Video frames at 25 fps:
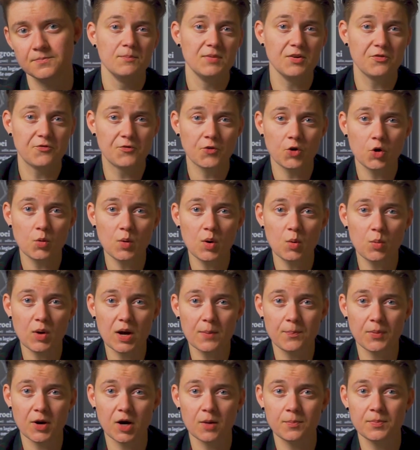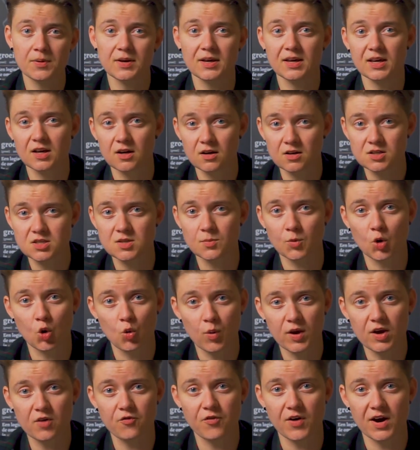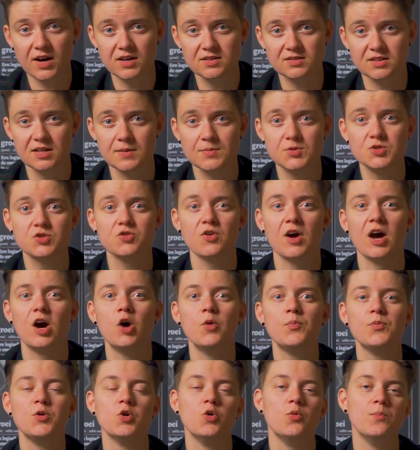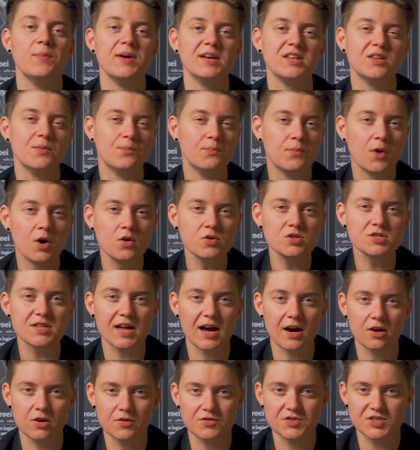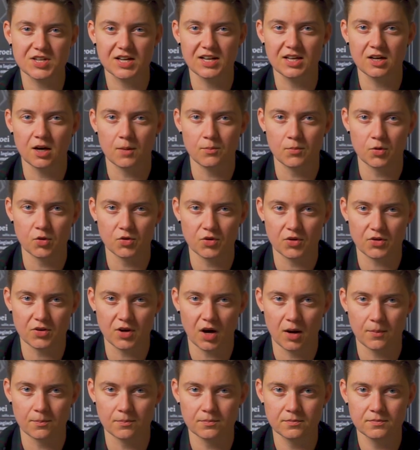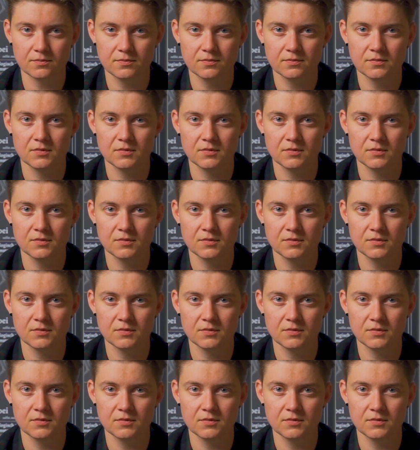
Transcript: Before we wrap up, here are some quick fire tips to help you make the most out of selling on Bol.com.